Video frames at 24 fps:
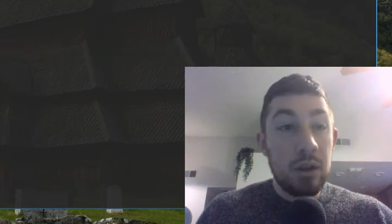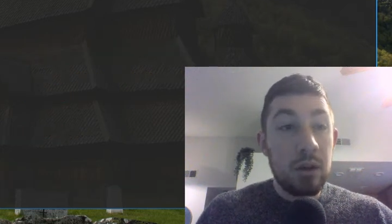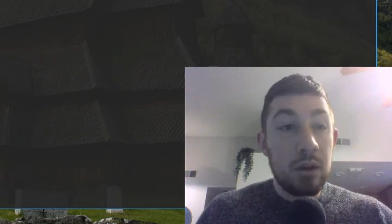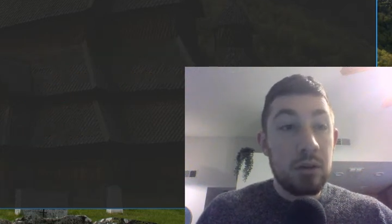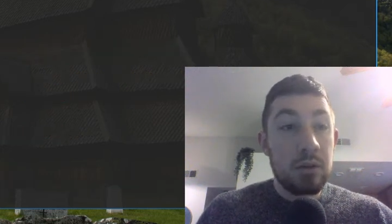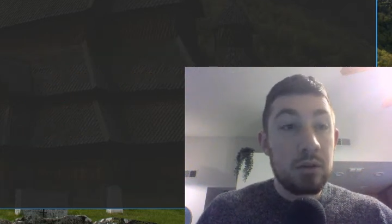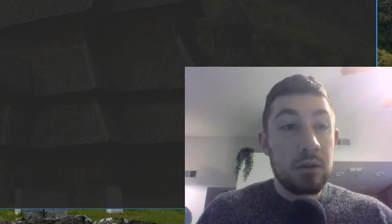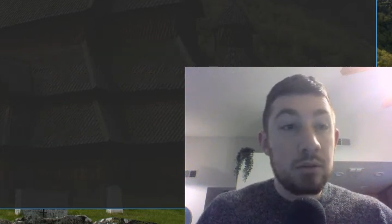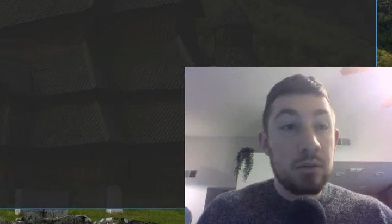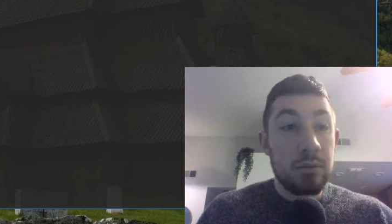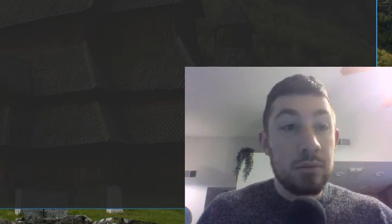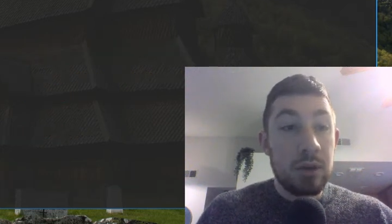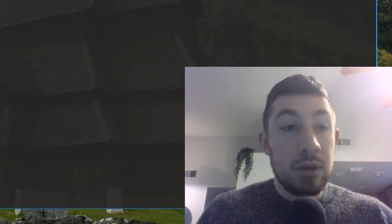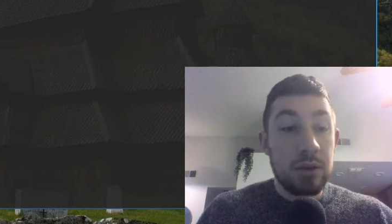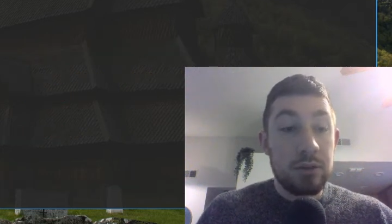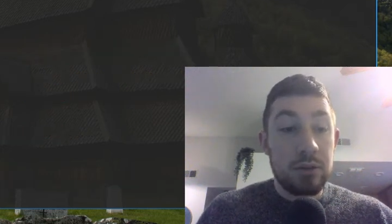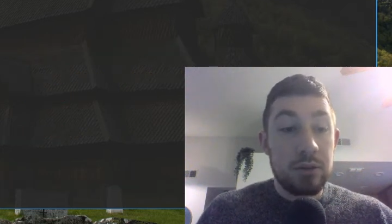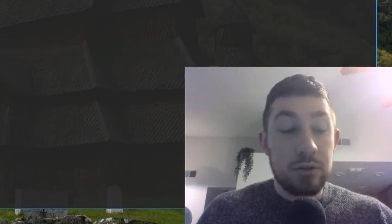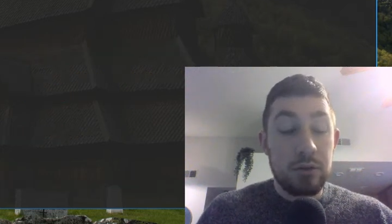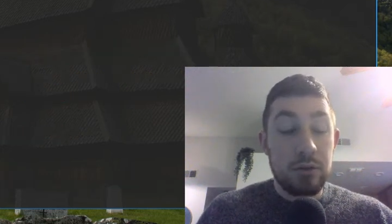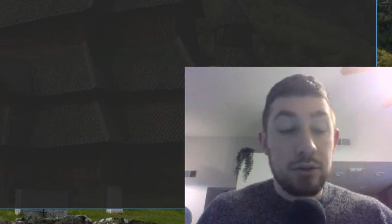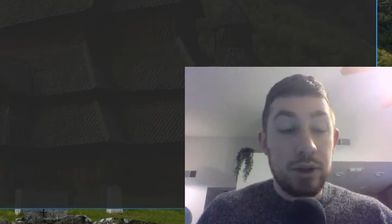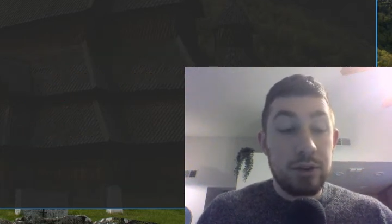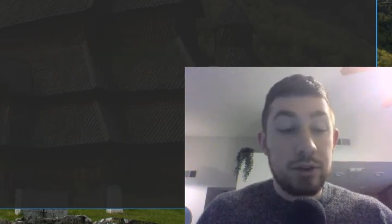makes this
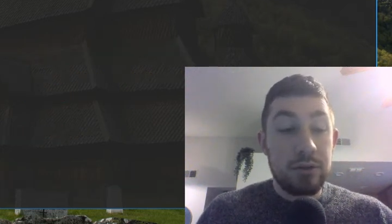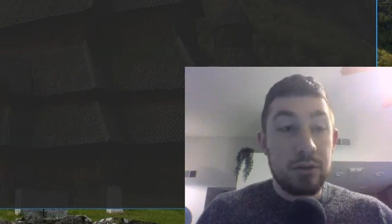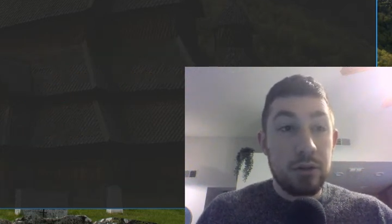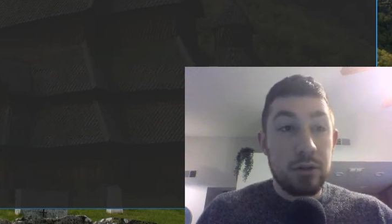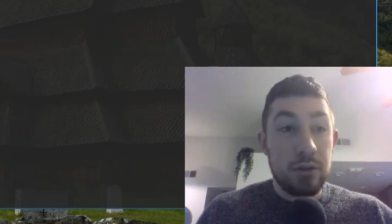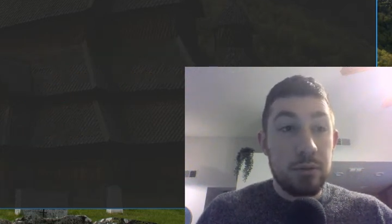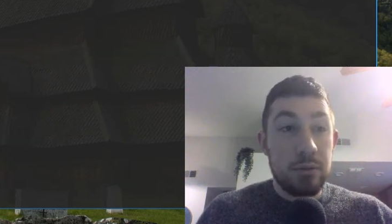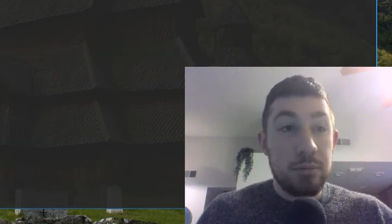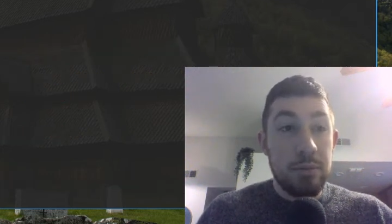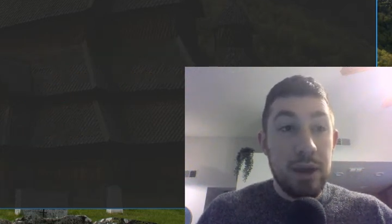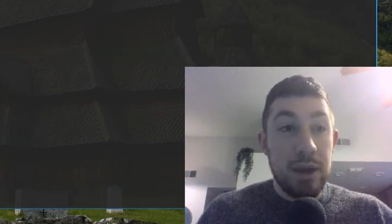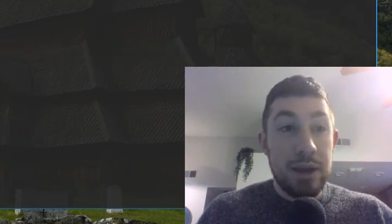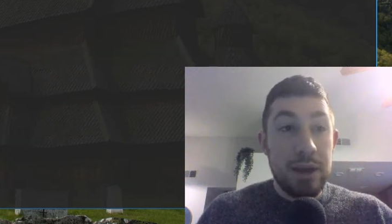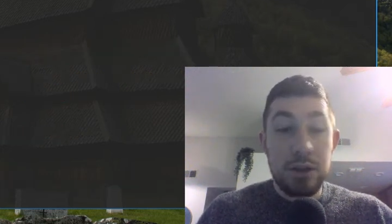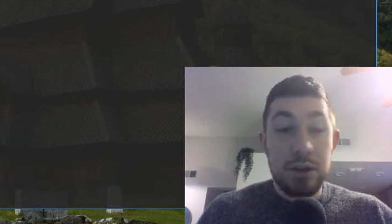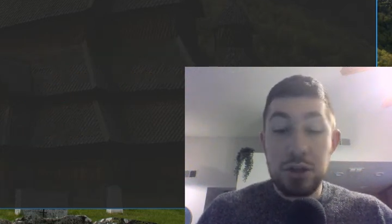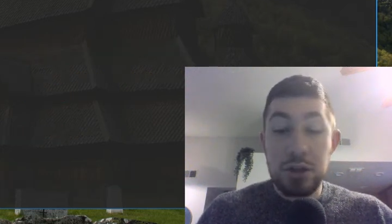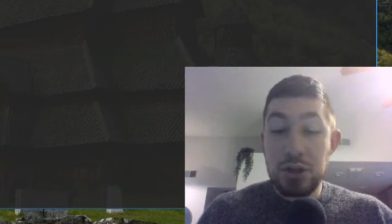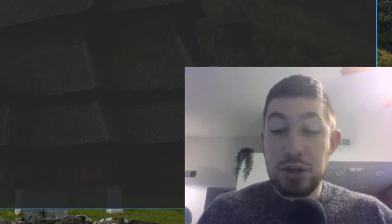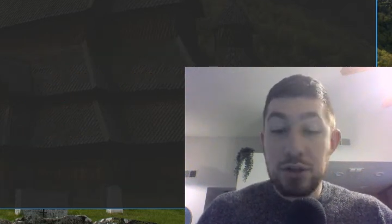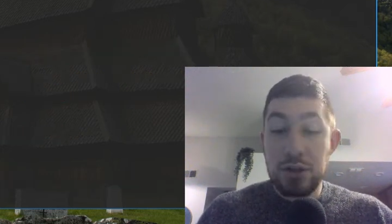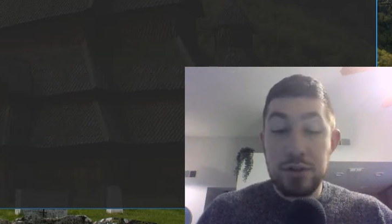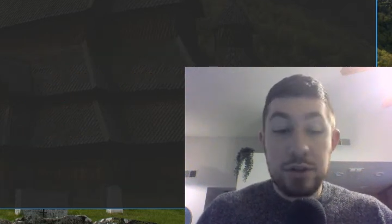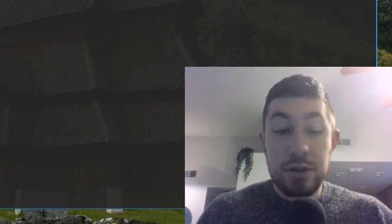great to
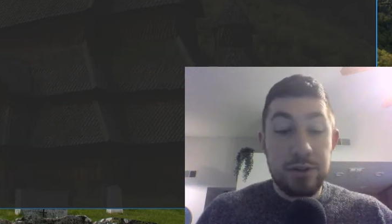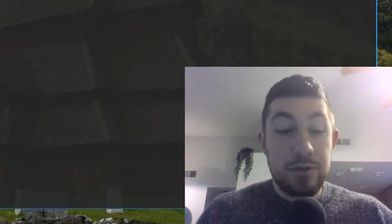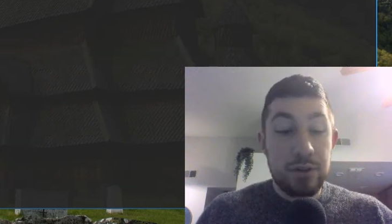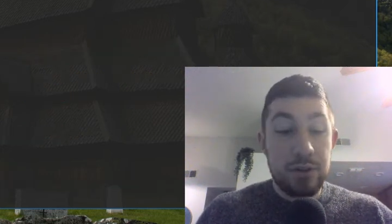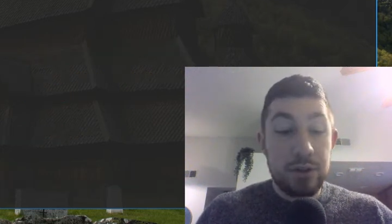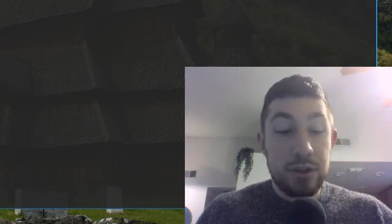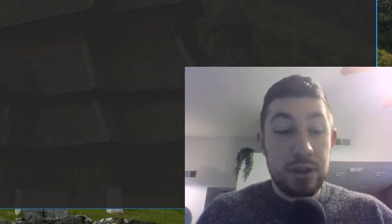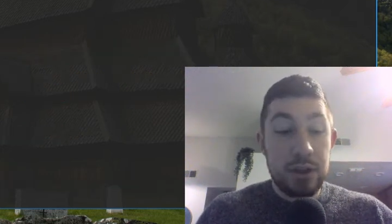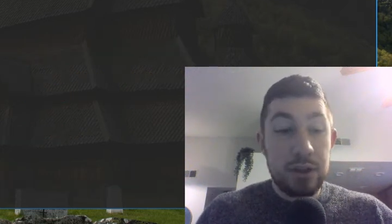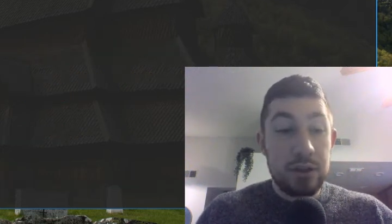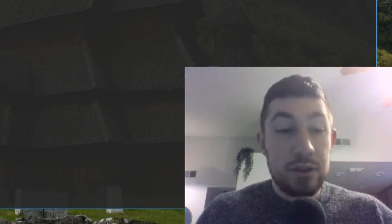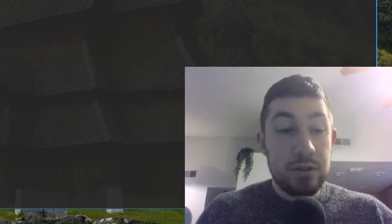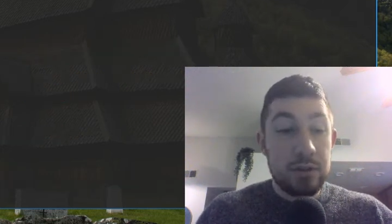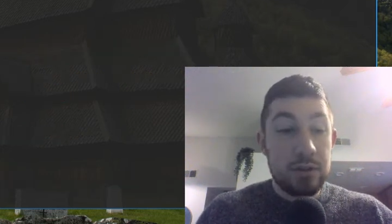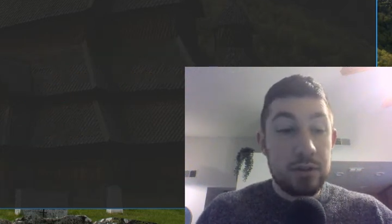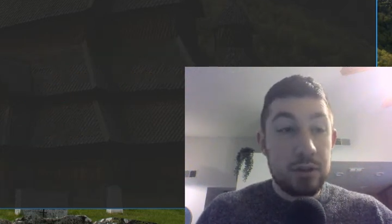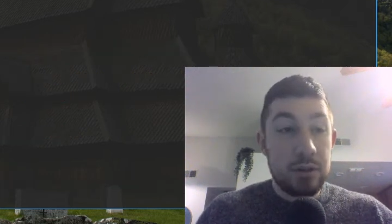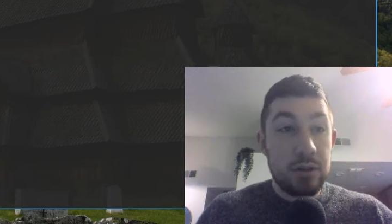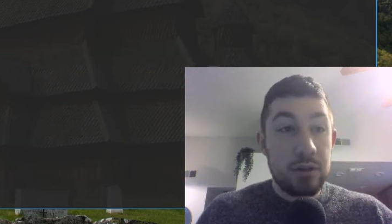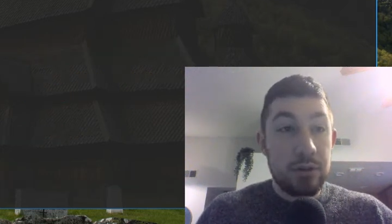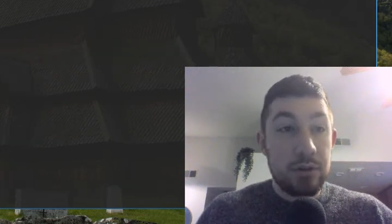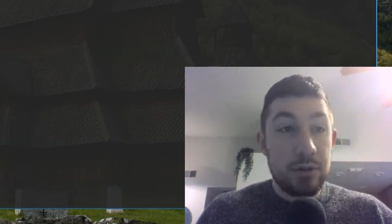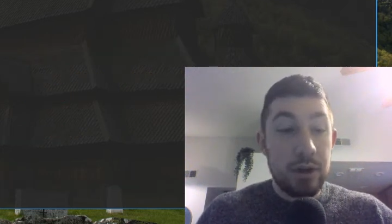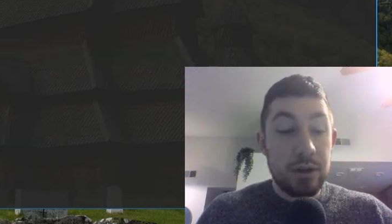manage for different things. I don't
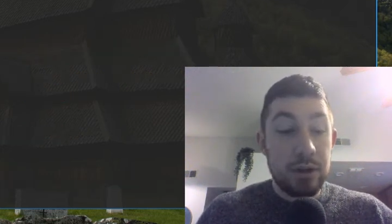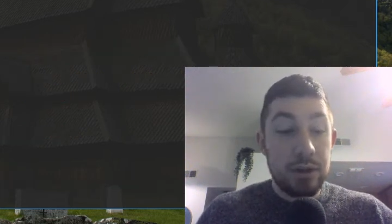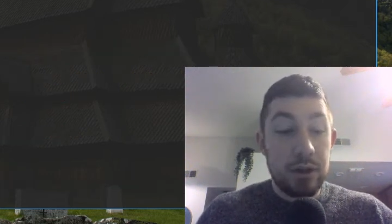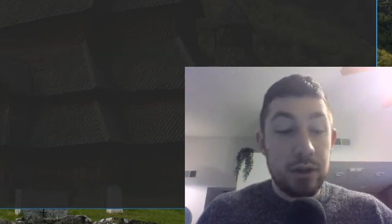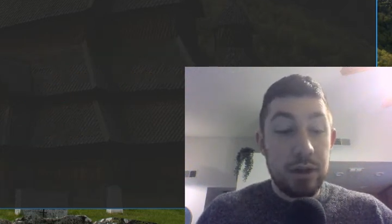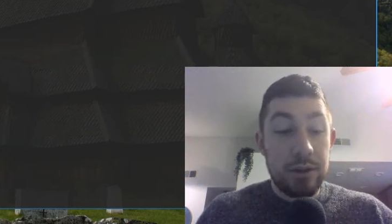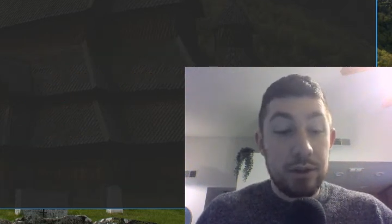know what I did. I think I